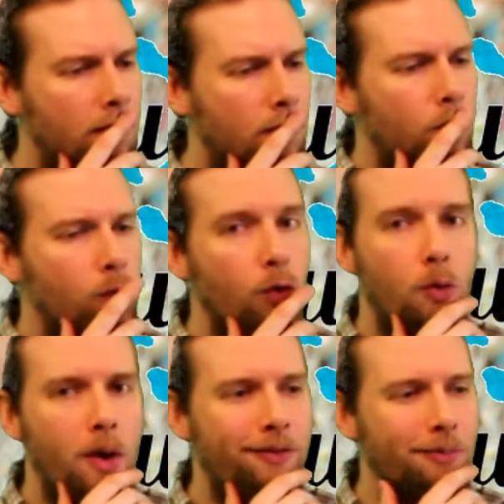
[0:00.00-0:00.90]
Run
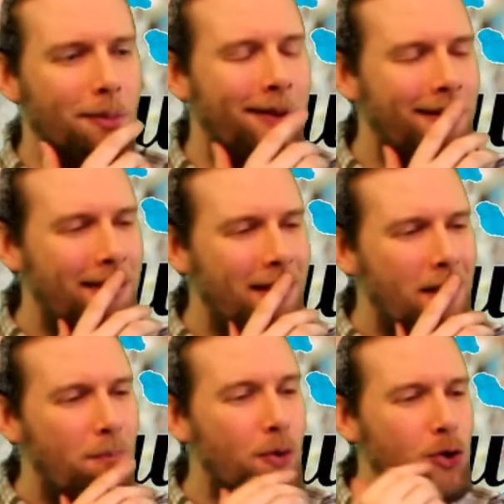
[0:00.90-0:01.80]
away from them.
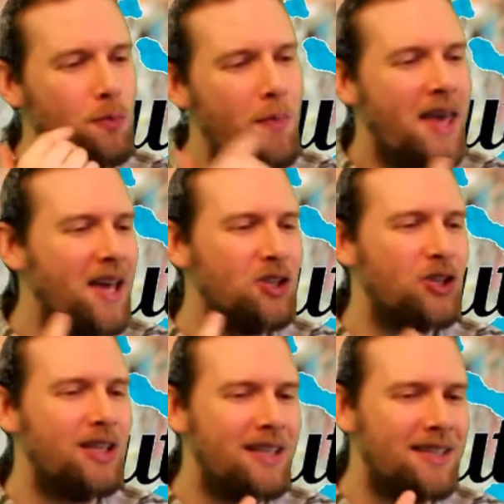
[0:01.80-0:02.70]
But you may
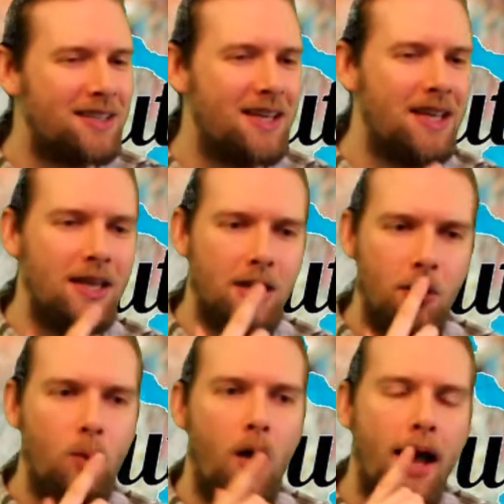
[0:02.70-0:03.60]
actually say, you
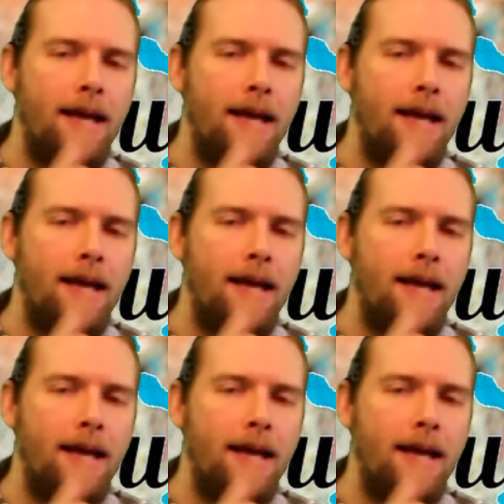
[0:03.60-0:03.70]
know what?